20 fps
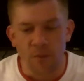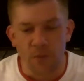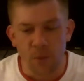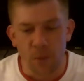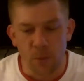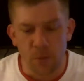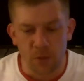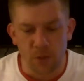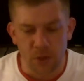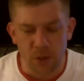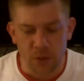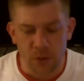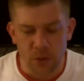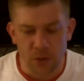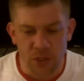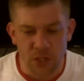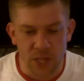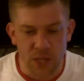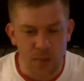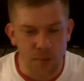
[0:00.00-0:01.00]
From a
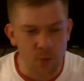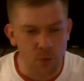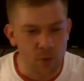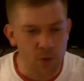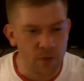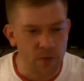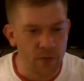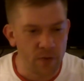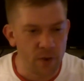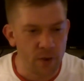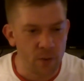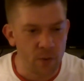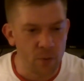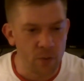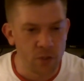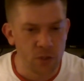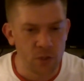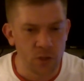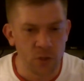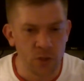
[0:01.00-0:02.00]
political standpoint,
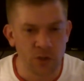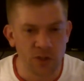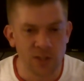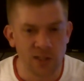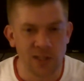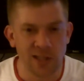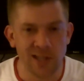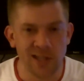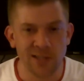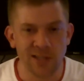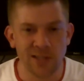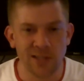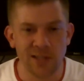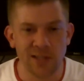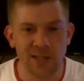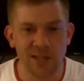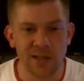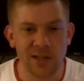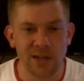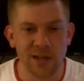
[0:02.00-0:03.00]
what you sort of see is
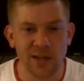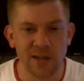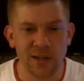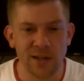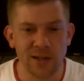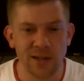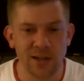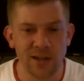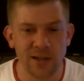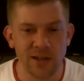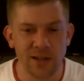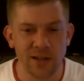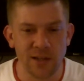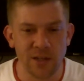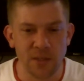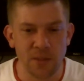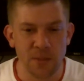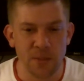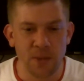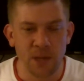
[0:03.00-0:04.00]

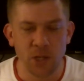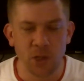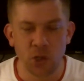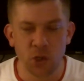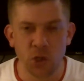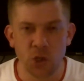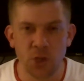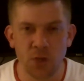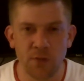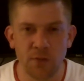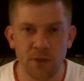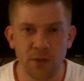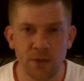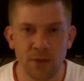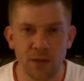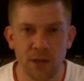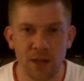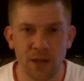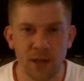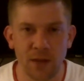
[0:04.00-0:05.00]
is a major shift in
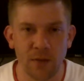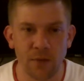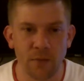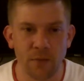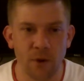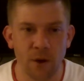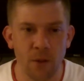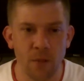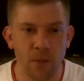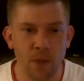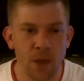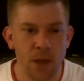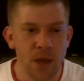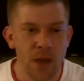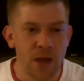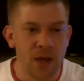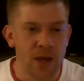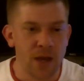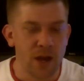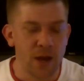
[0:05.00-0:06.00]
thinking from
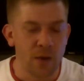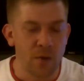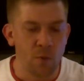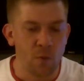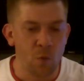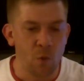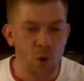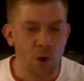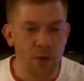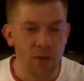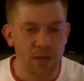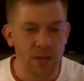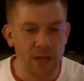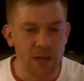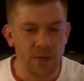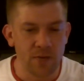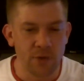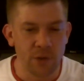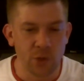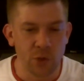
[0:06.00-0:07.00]
kind of what the
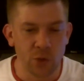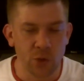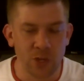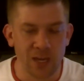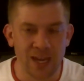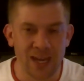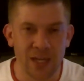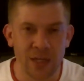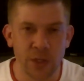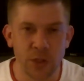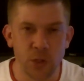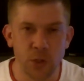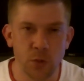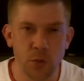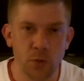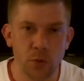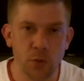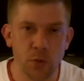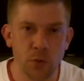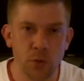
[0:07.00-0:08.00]
individual can
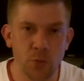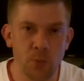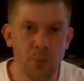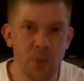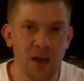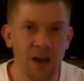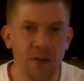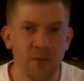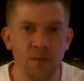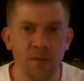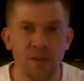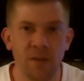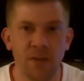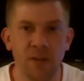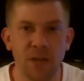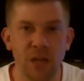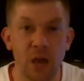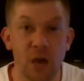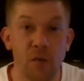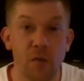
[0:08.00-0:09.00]
do to benefit
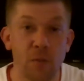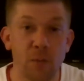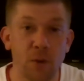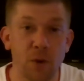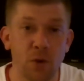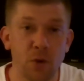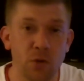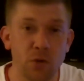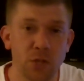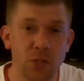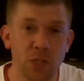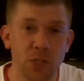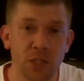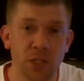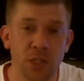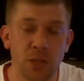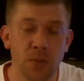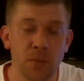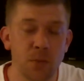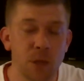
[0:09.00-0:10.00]
the government or the
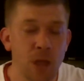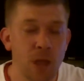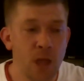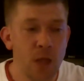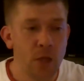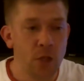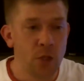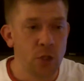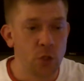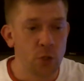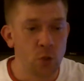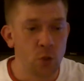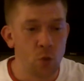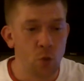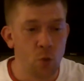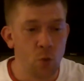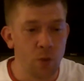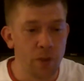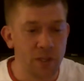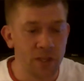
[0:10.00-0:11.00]
system
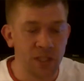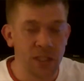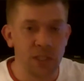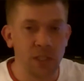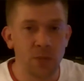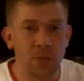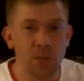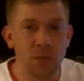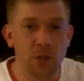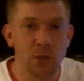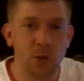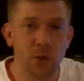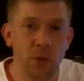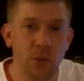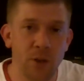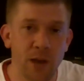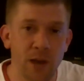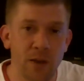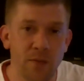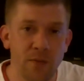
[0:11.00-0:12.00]
to what the system can do to
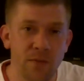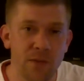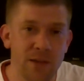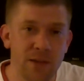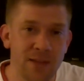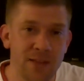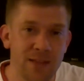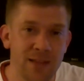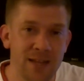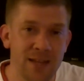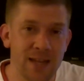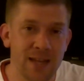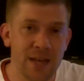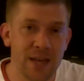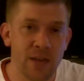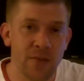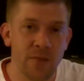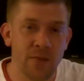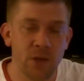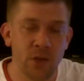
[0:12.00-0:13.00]
benefit the
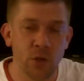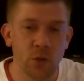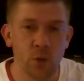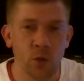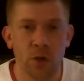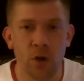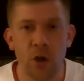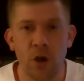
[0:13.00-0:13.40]
individual.